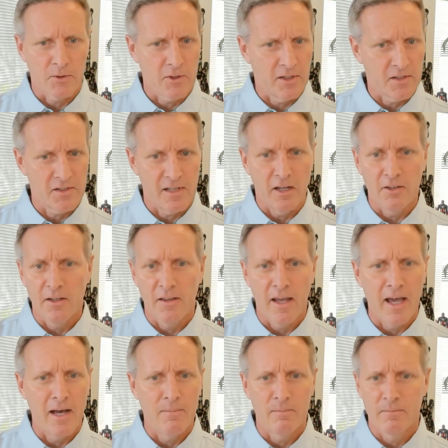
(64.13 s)
whether we're trying to sell to
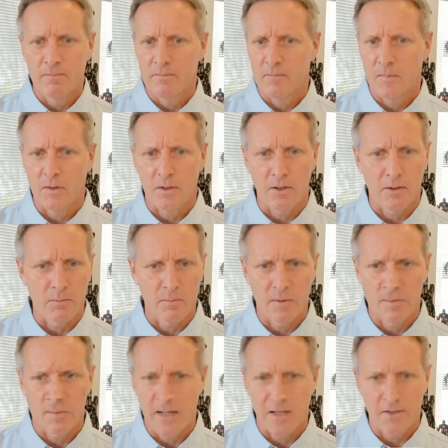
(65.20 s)
them, or
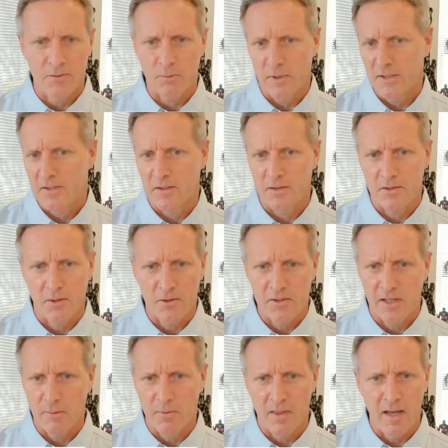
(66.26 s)
manage risk
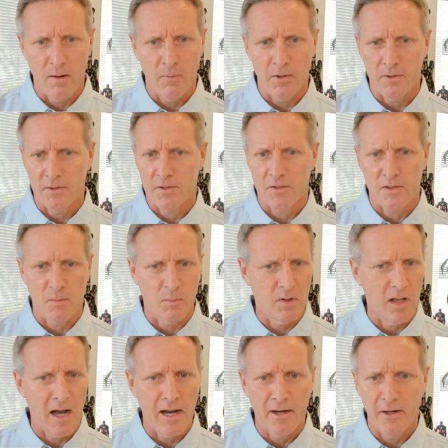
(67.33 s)
associated with them, whether it's a
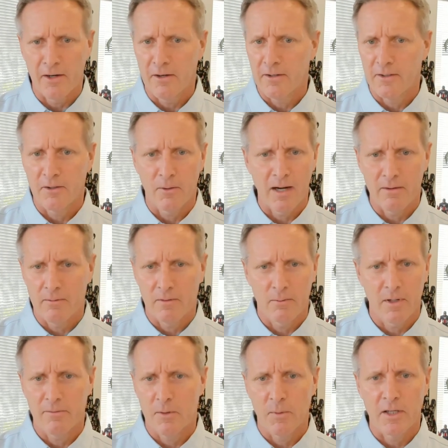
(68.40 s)
supplier, you know,
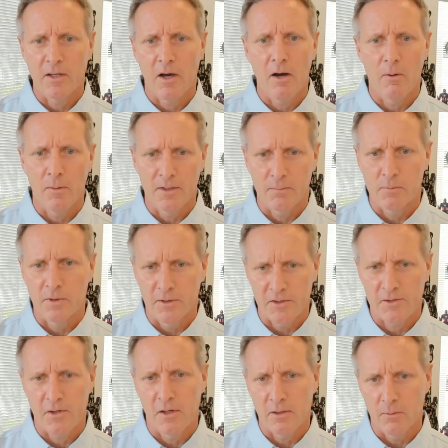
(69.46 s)
wherever we go, we
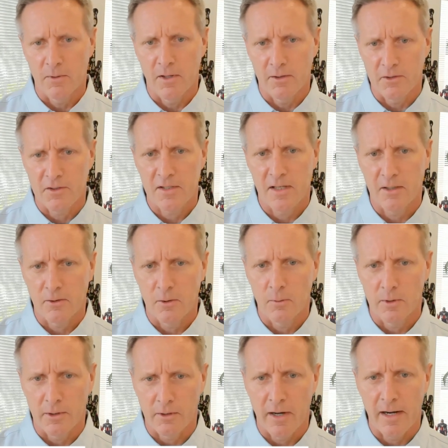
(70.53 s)
really struggle with understanding who
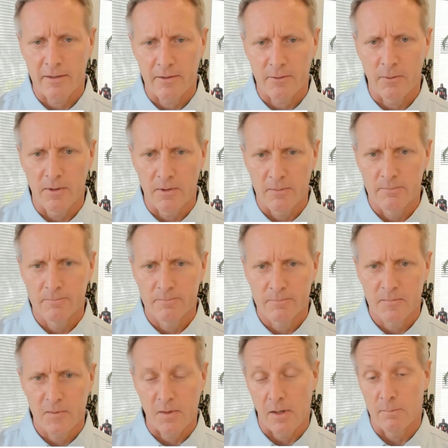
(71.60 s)
we're interacting with.
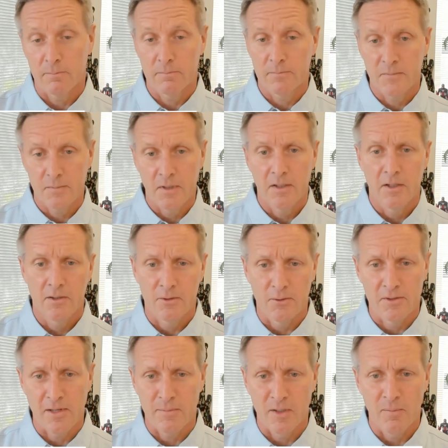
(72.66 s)
So I'm
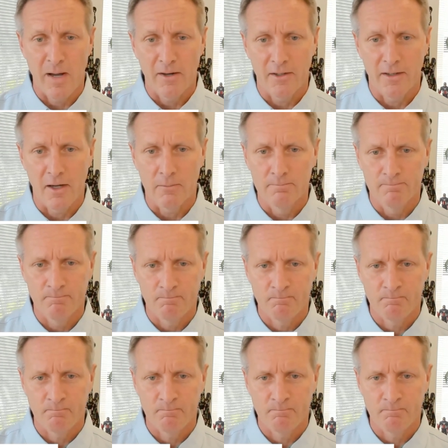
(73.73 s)
doing something about it now.